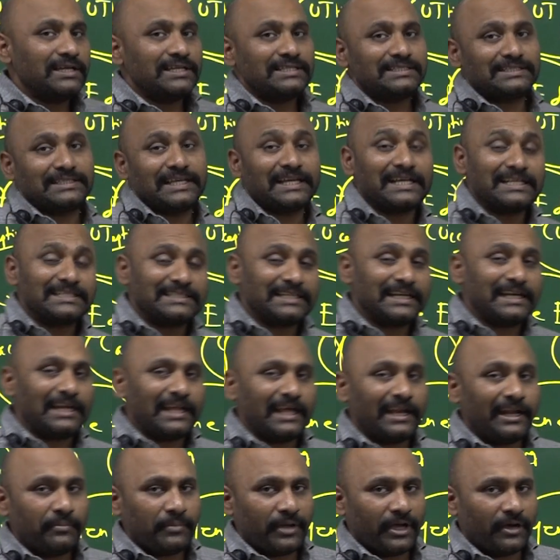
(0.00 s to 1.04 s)
sickle cell
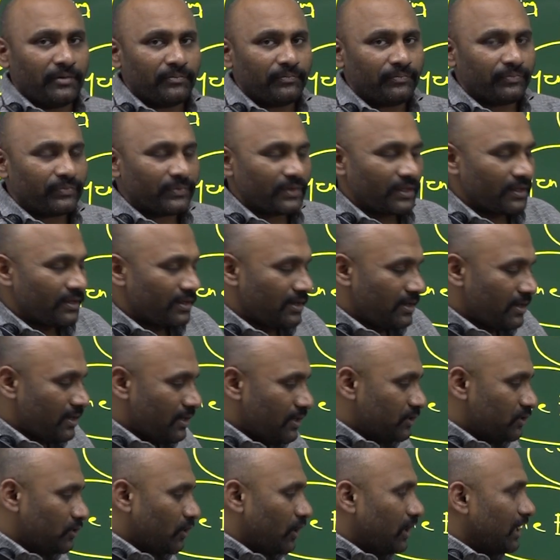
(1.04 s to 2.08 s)
anemia.
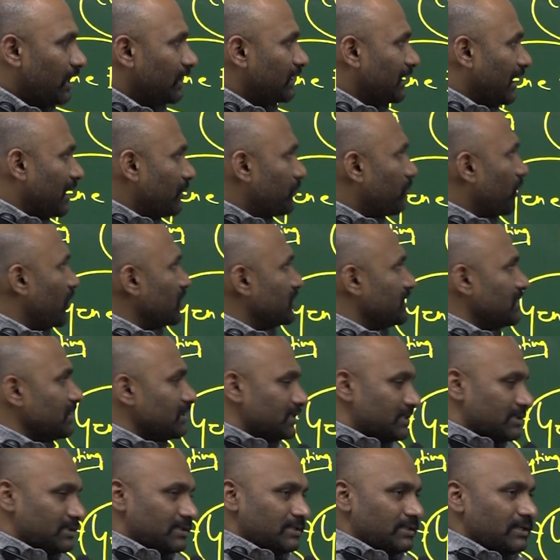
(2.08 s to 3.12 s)
So under that
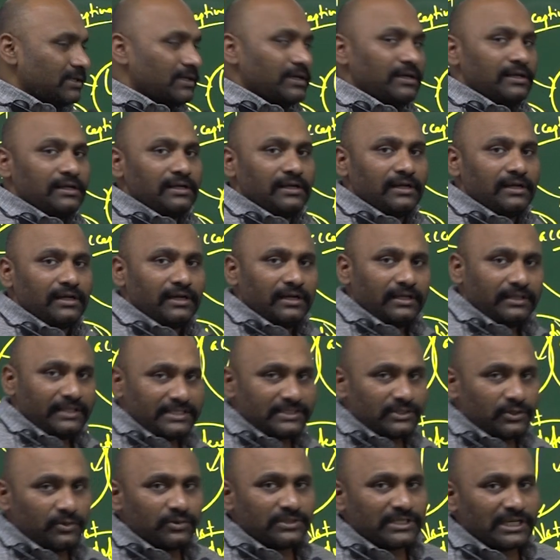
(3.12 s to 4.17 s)
process,
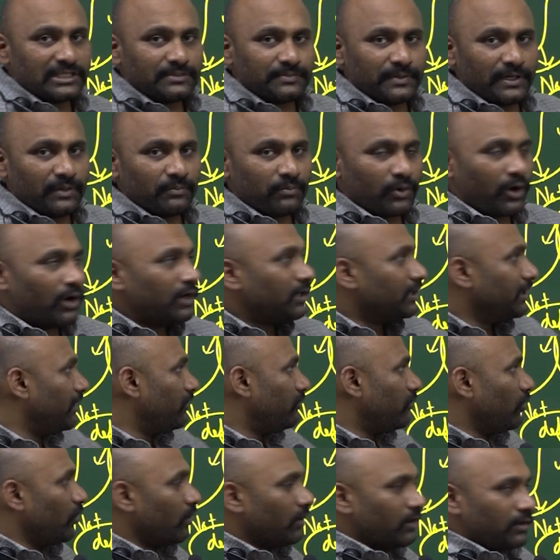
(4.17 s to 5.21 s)
this news has been brought,
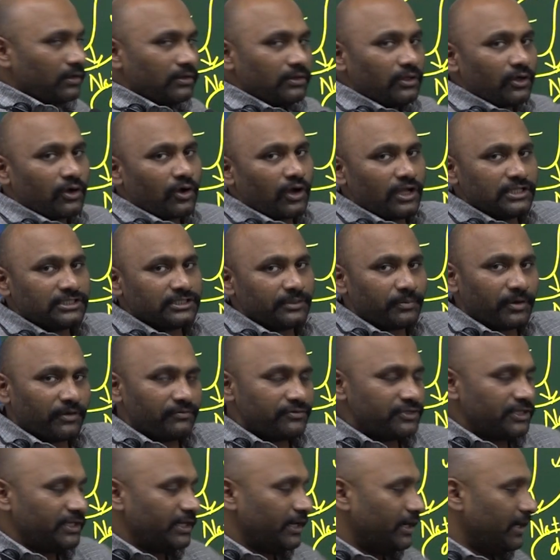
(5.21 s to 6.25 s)
therefore the concept of
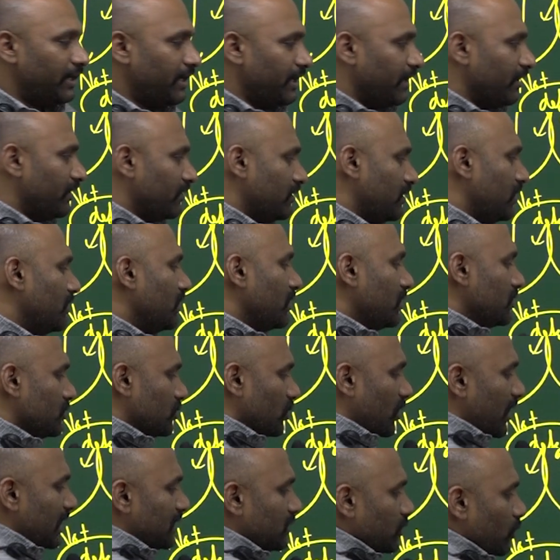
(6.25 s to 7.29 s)
gene editing. So
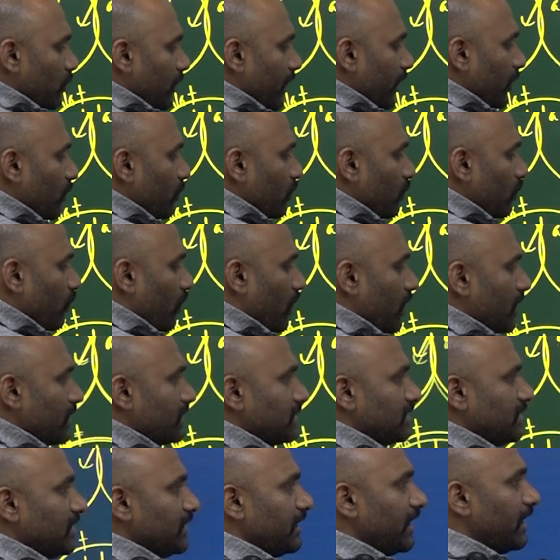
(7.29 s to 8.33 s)
let's look into what is
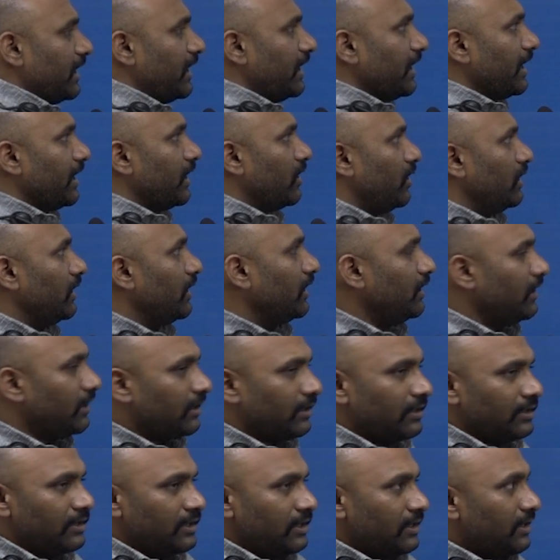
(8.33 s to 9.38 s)
gene editing and all that.
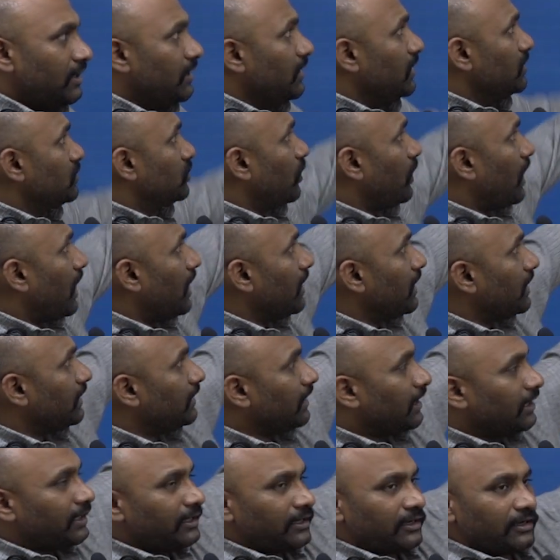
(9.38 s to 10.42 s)
So under
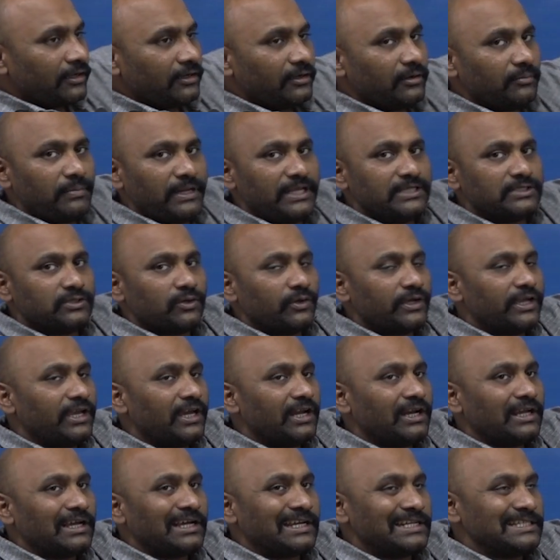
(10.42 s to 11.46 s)
that, please look here,
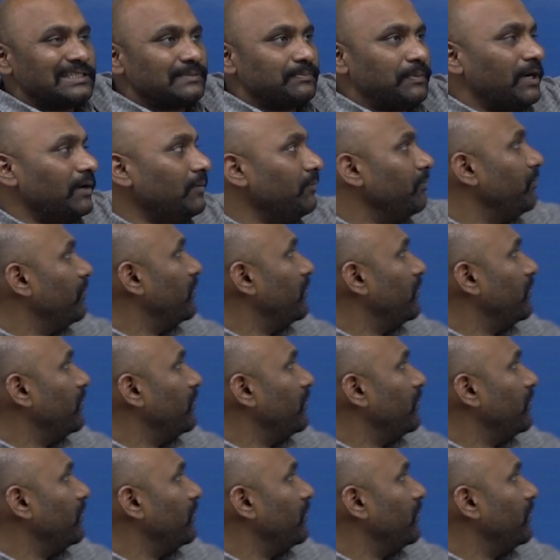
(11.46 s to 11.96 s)
CRISPR,